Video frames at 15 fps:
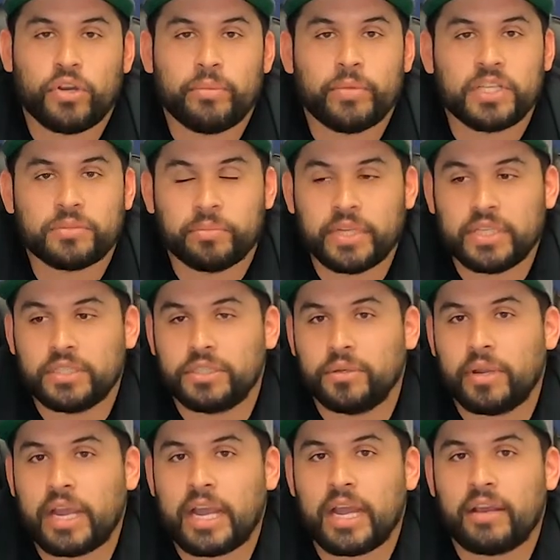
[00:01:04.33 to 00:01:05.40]
pretty much means
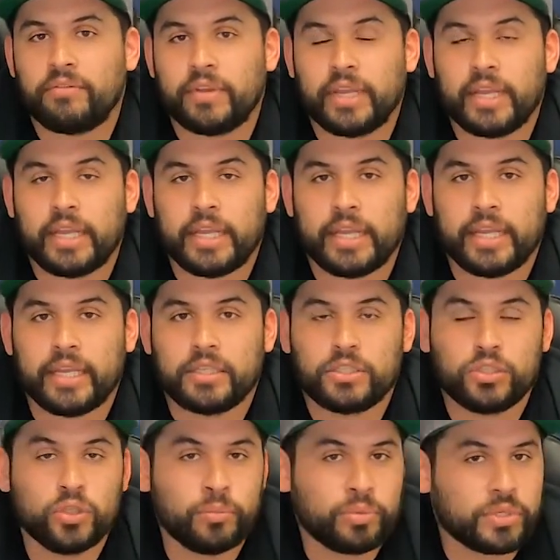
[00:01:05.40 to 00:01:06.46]
you have a
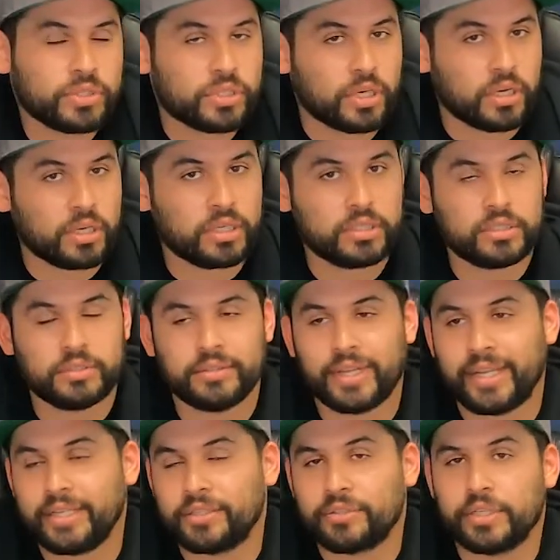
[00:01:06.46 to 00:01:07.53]
supercharged
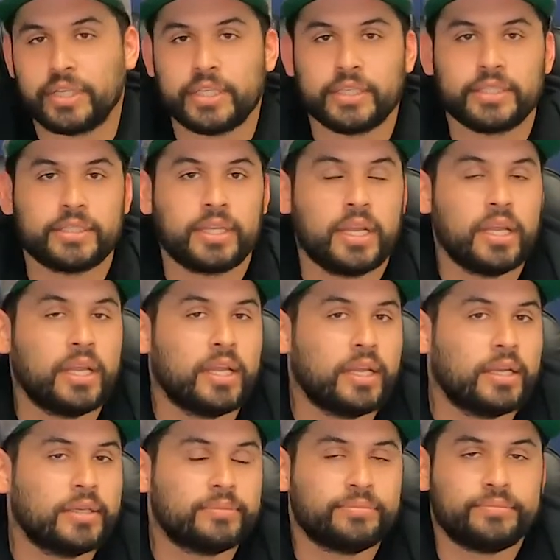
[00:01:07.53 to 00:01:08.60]
nitrous
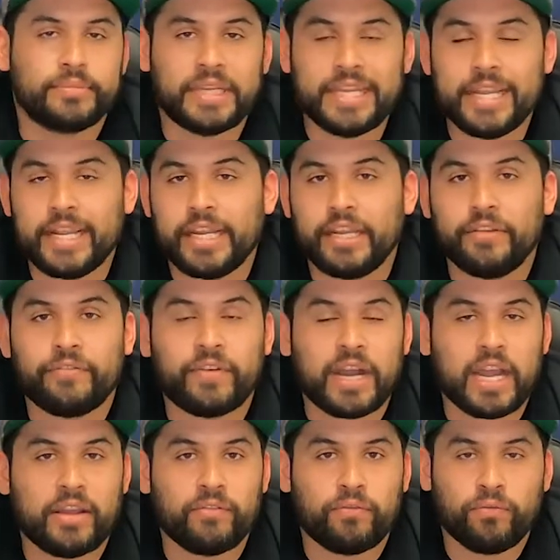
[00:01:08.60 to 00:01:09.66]

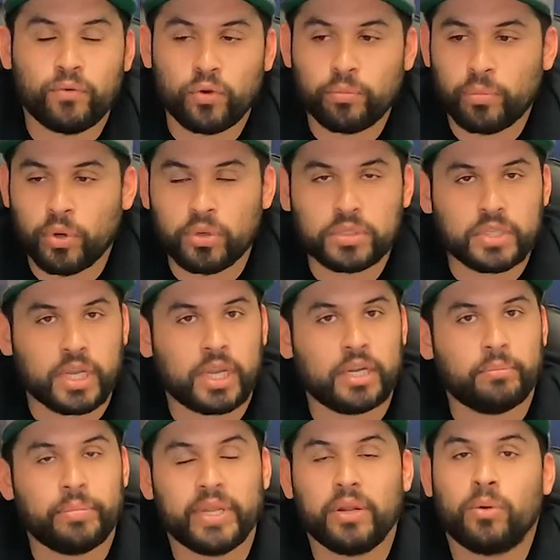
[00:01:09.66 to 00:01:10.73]
E85 full
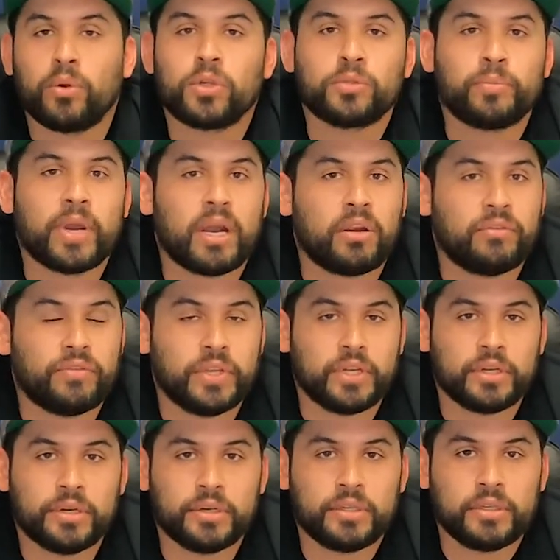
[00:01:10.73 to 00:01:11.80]
bolt-on big horsepower
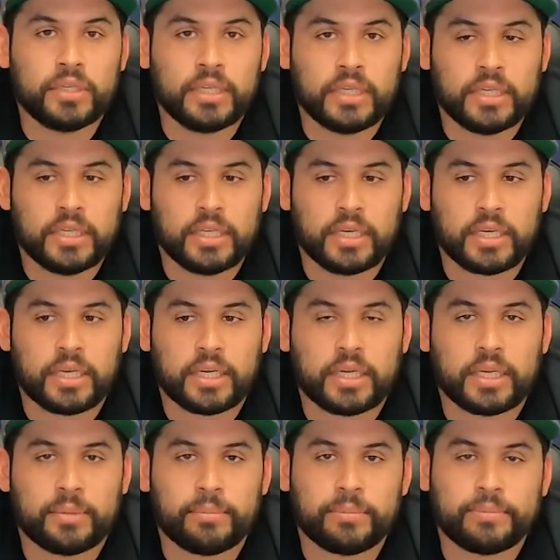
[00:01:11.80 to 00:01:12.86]
vehicle.
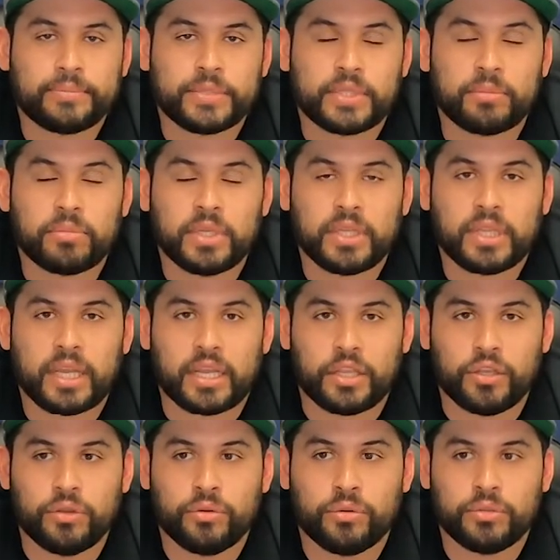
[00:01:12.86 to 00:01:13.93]
Something
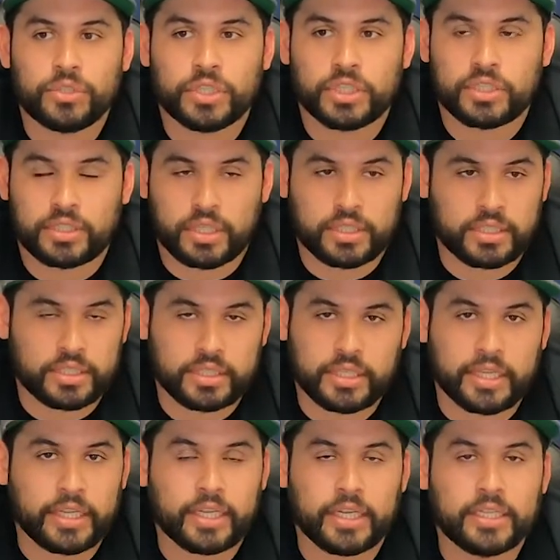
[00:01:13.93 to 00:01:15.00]
that you just doesn't
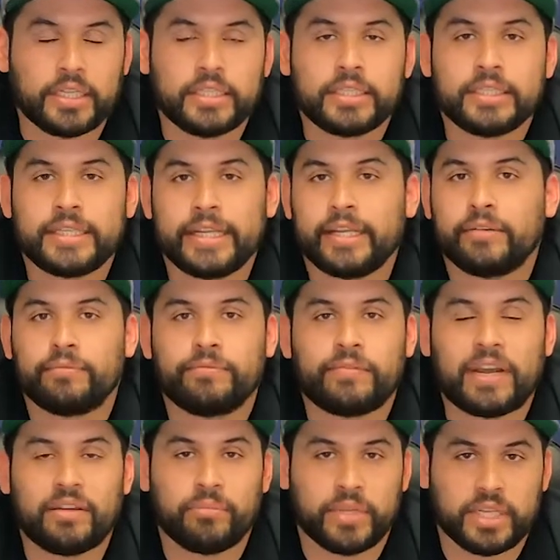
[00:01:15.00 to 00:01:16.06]
take
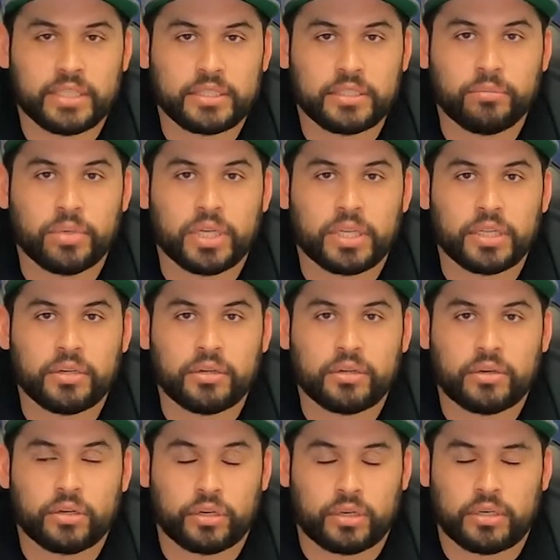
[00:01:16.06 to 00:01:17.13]
5 minutes to book,
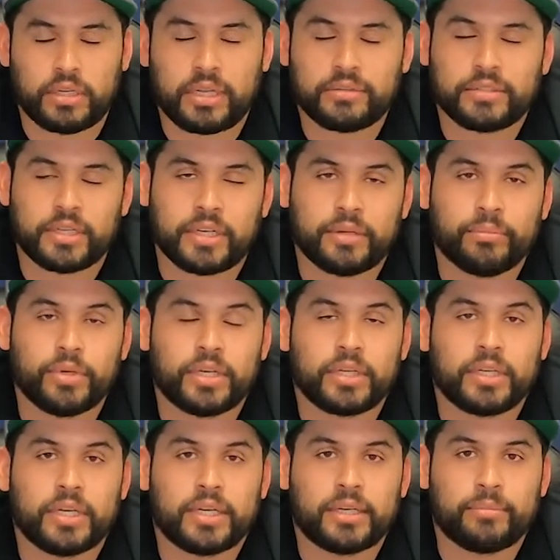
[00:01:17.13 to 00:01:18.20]
or not, sorry,
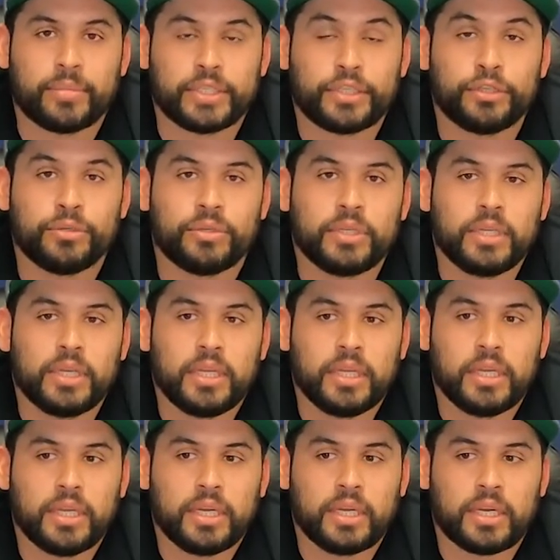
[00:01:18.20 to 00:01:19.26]
book, but tune.
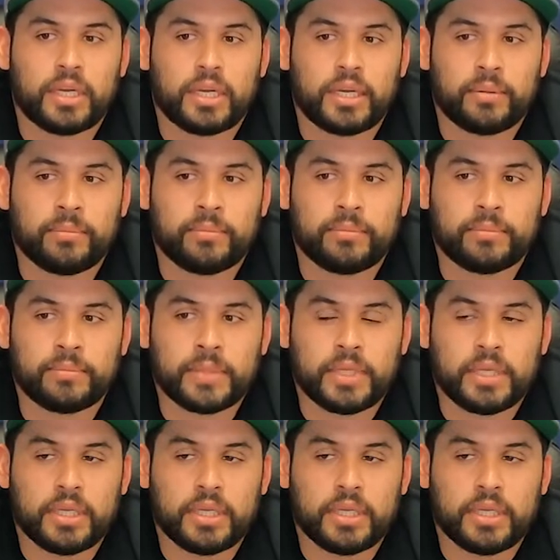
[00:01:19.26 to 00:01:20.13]
That